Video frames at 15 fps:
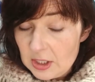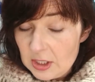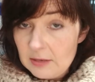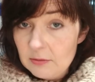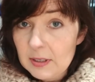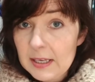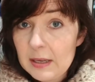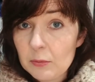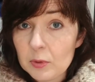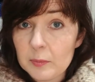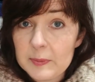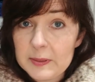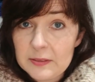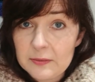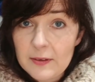generally it
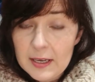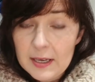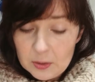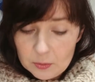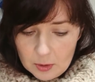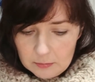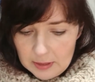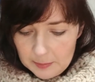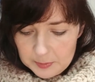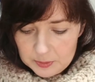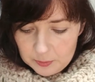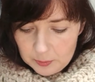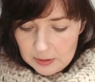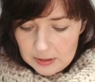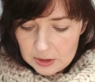will be defined what
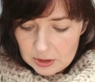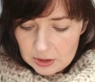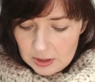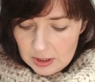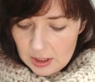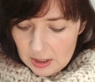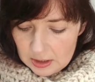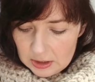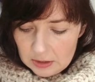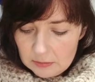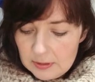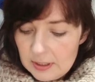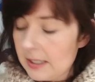wraps per inch you